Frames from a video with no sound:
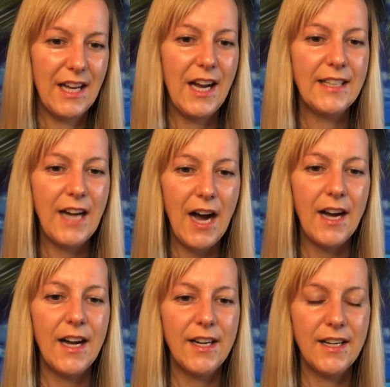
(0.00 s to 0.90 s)
a
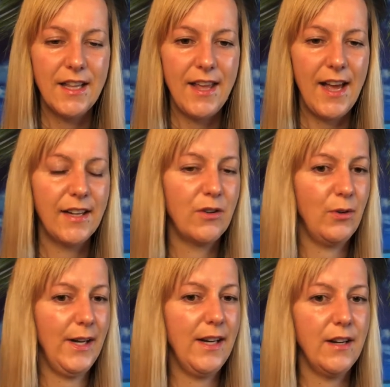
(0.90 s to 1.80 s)
God that
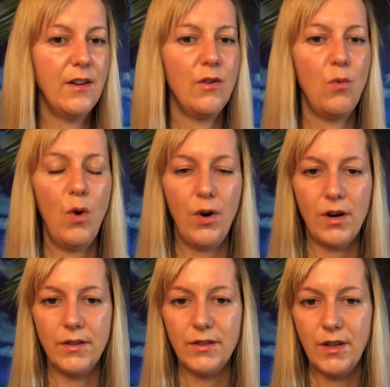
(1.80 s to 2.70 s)
created a
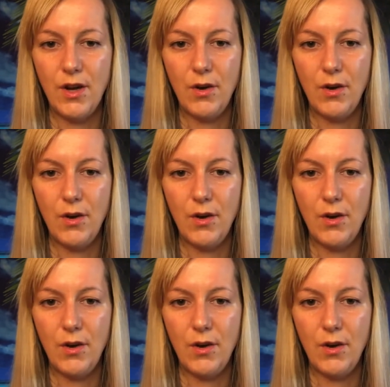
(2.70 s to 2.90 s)
world